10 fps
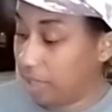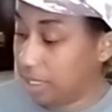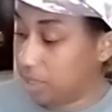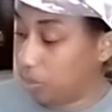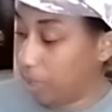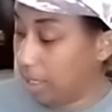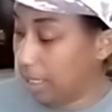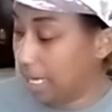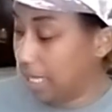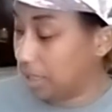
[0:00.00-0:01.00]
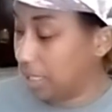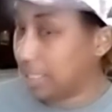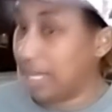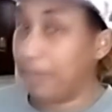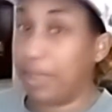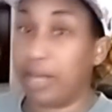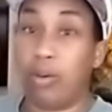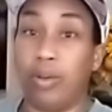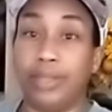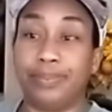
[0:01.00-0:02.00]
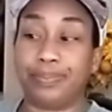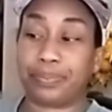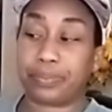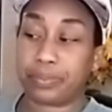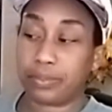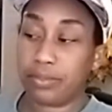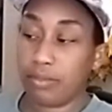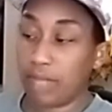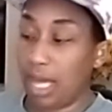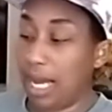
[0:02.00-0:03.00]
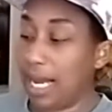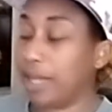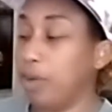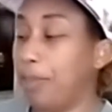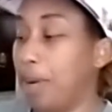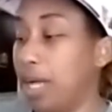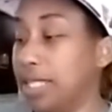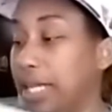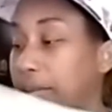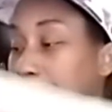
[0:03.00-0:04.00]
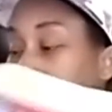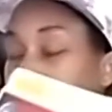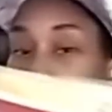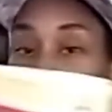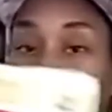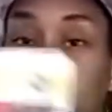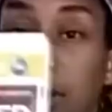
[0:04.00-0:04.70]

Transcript: this week and how things have been going. I got coupons in the mail.